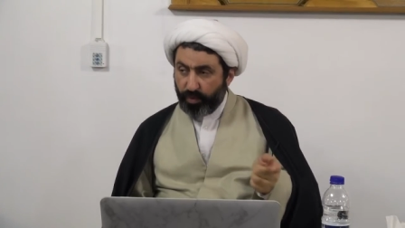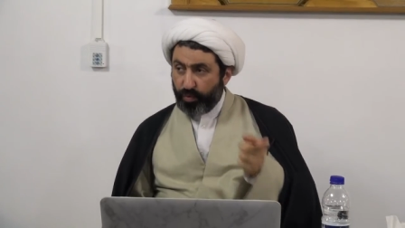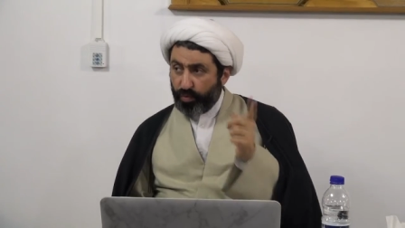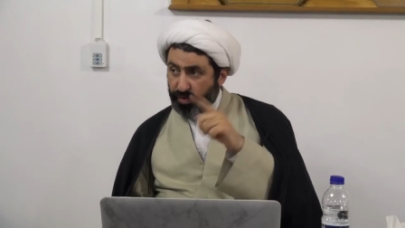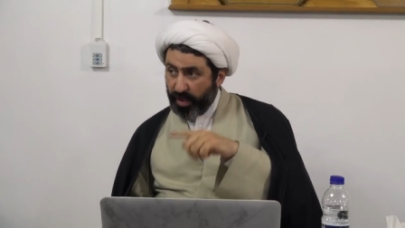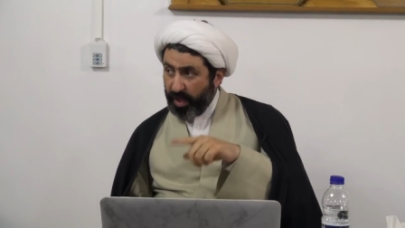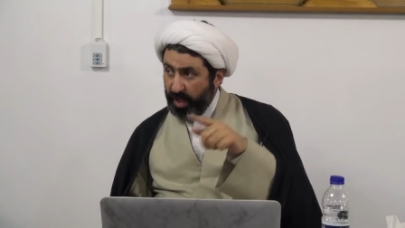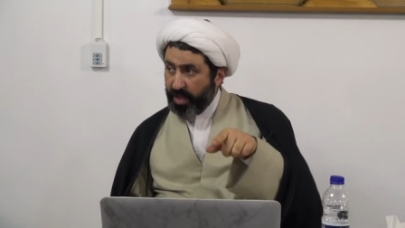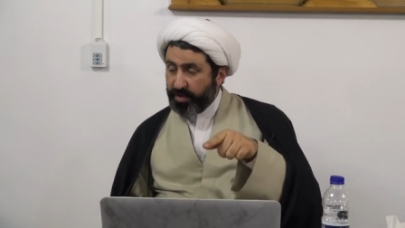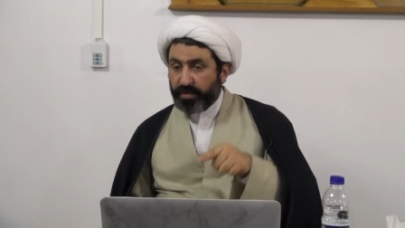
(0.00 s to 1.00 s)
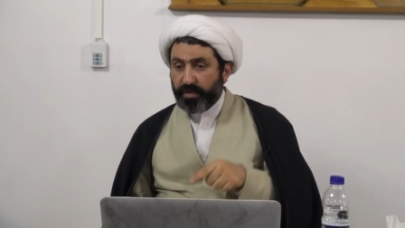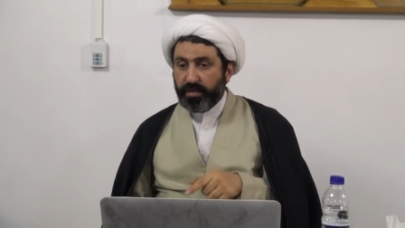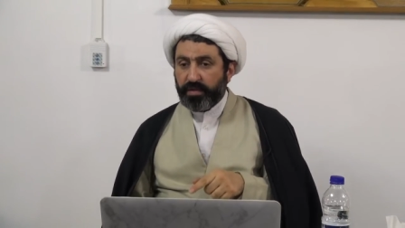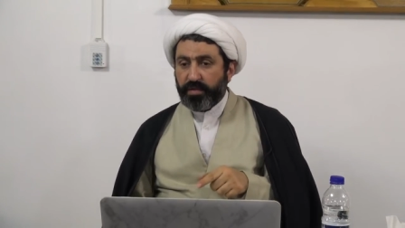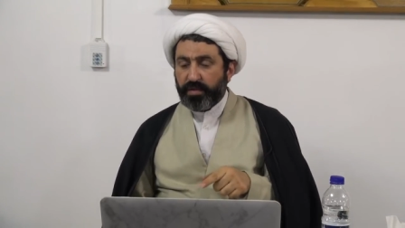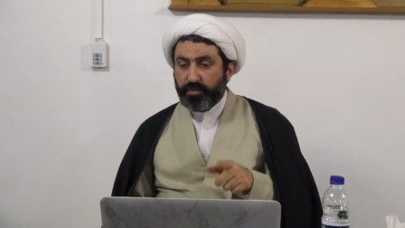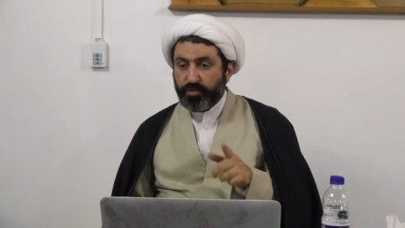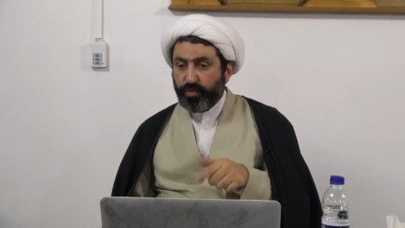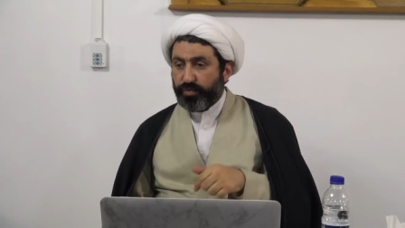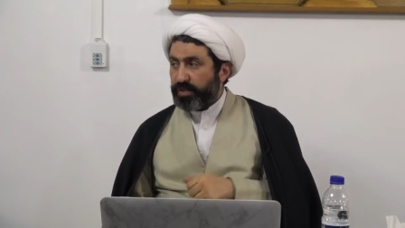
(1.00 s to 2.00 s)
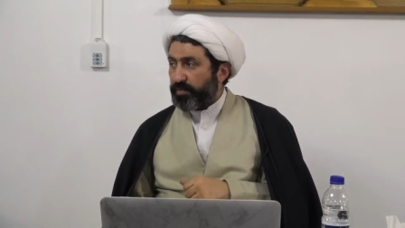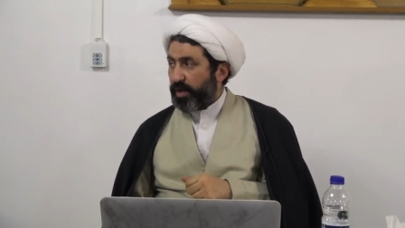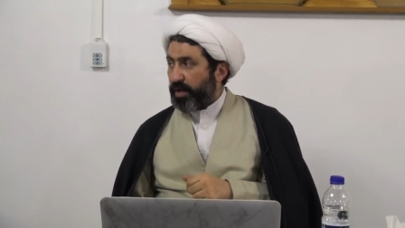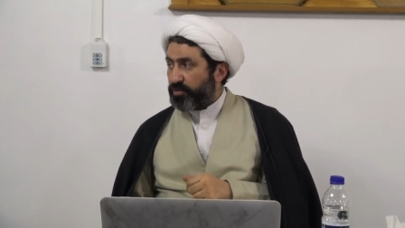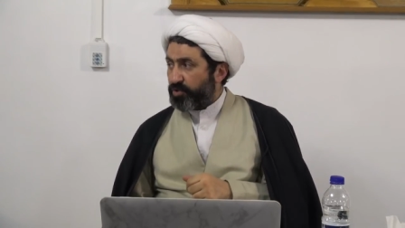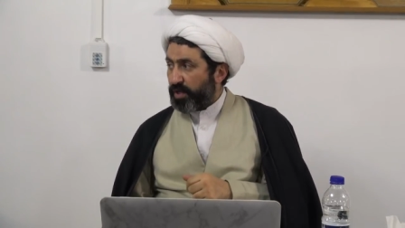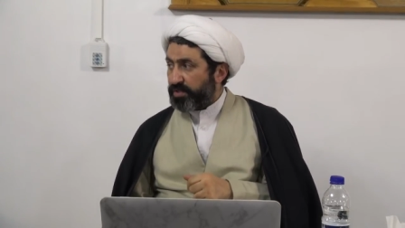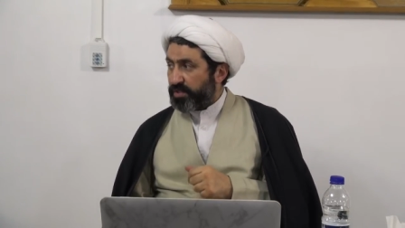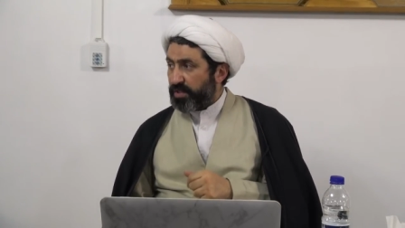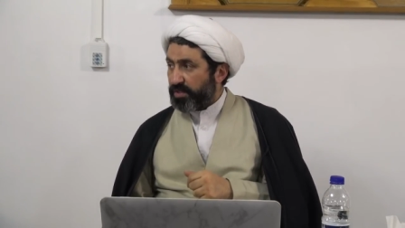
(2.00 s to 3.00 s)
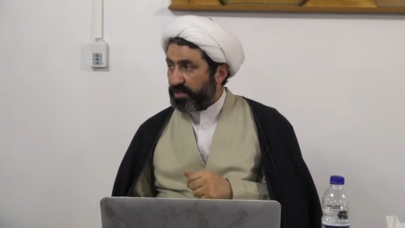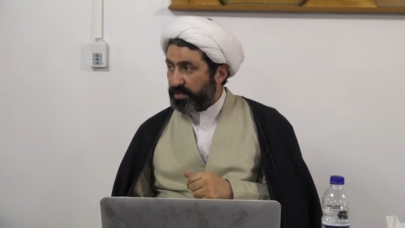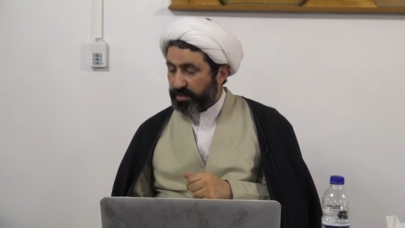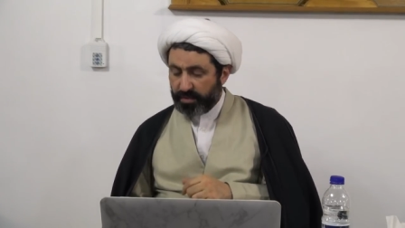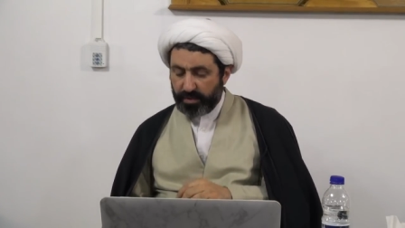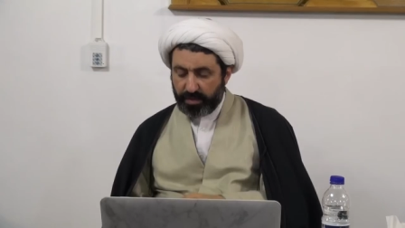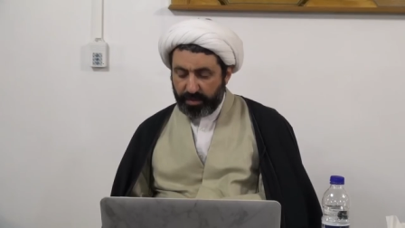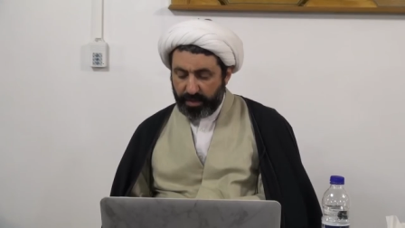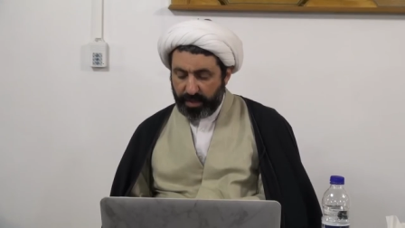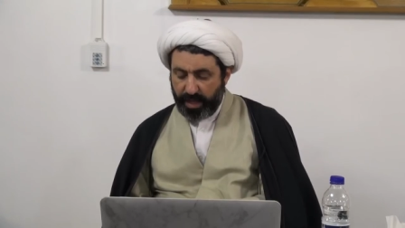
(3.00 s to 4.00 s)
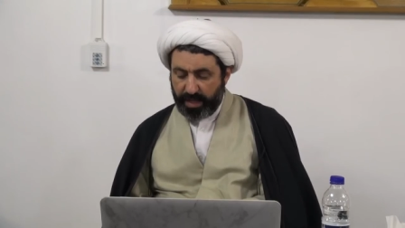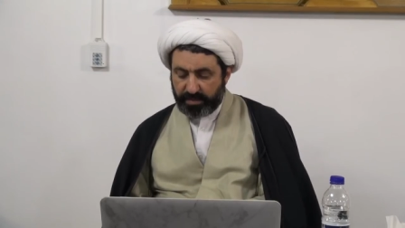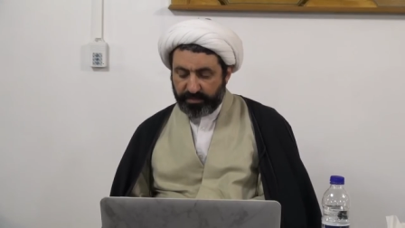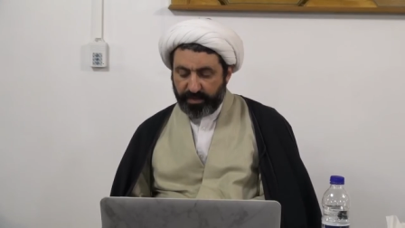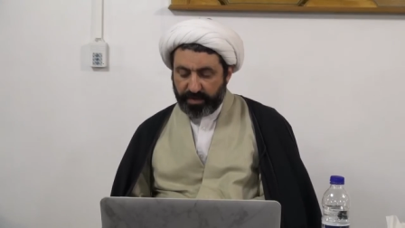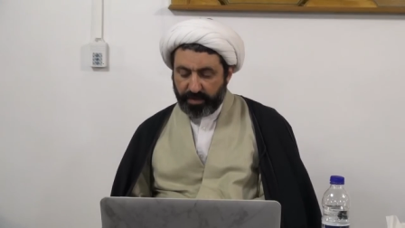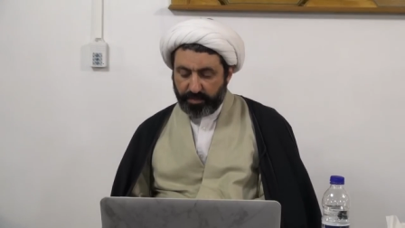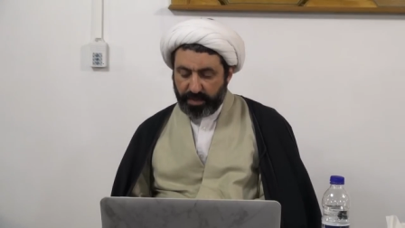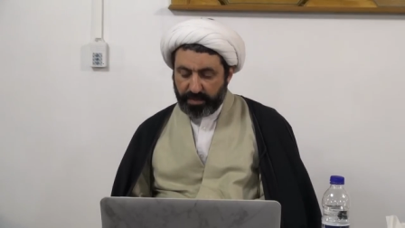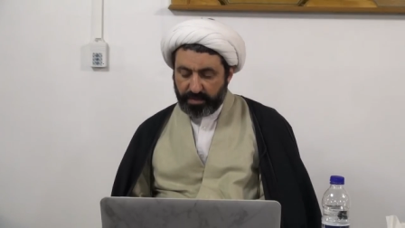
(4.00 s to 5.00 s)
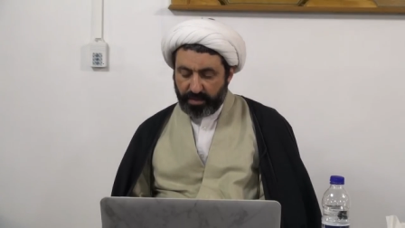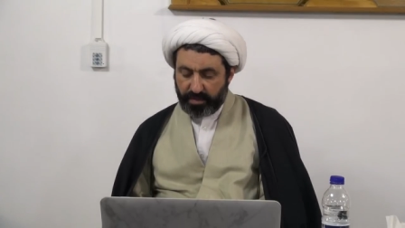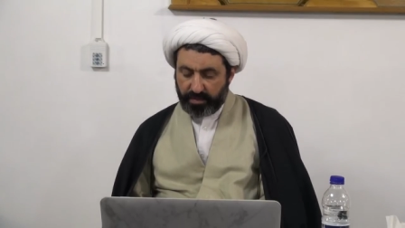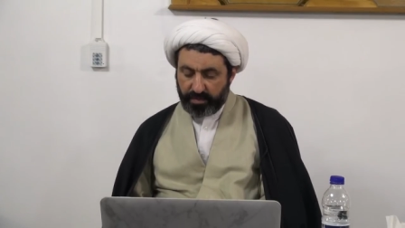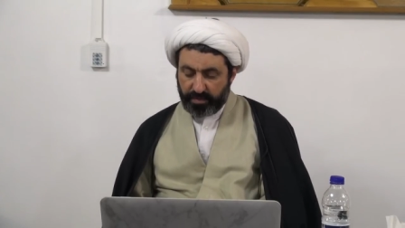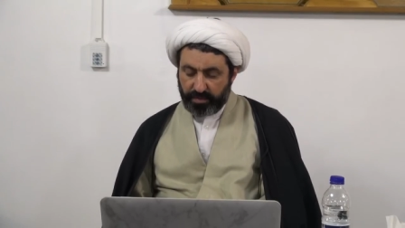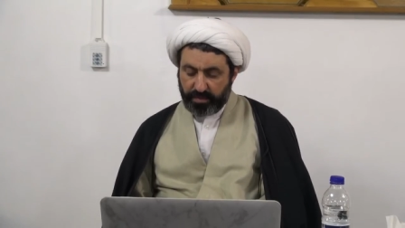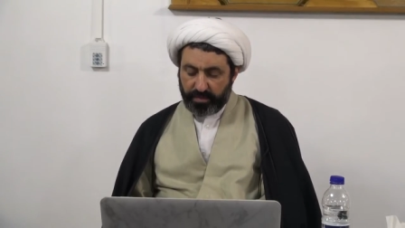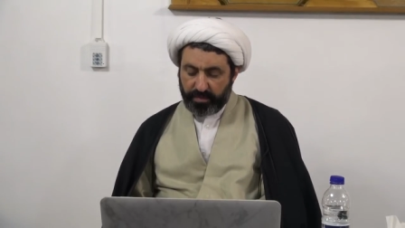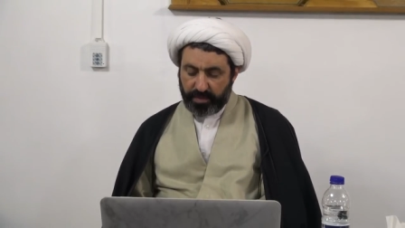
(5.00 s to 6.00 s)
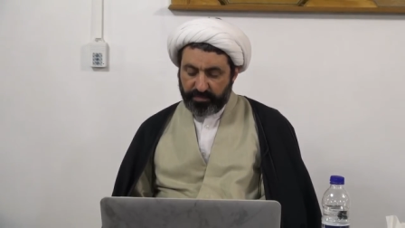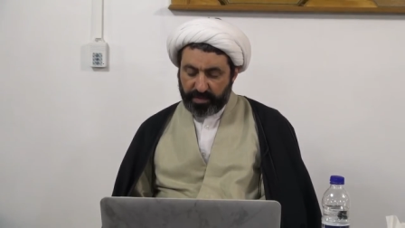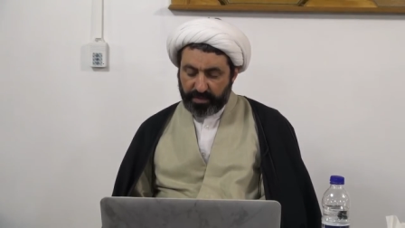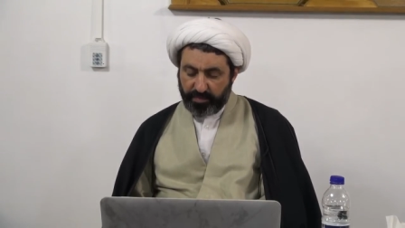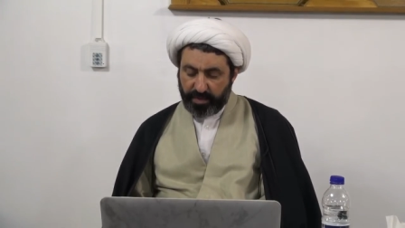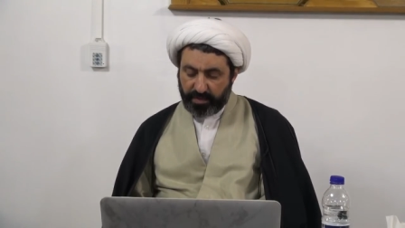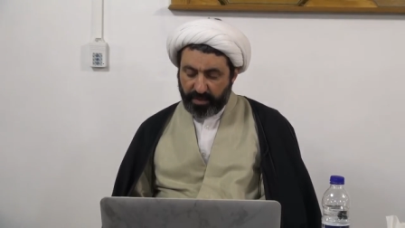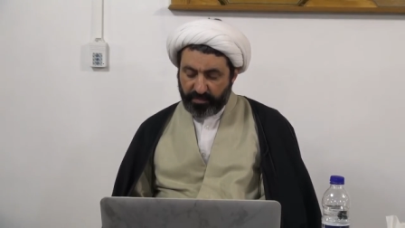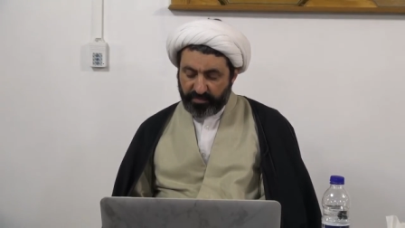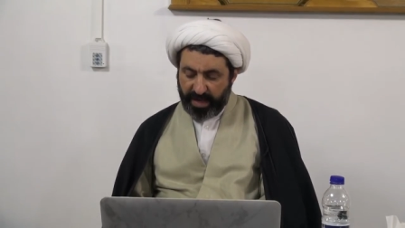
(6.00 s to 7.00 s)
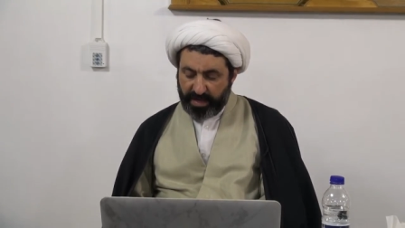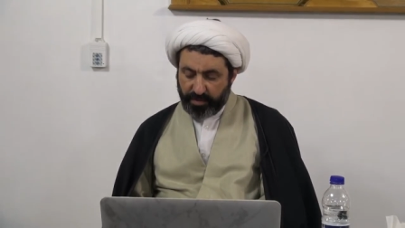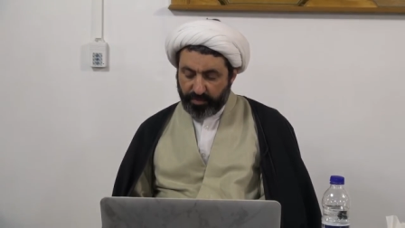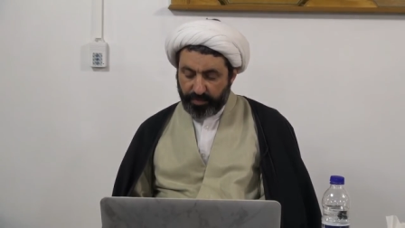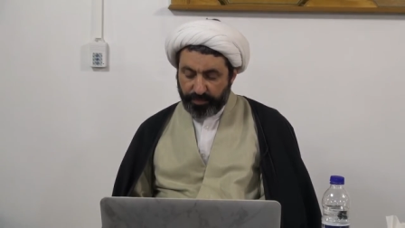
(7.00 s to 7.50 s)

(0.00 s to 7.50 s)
Quran talks about justice as fundamental, a fundamental value.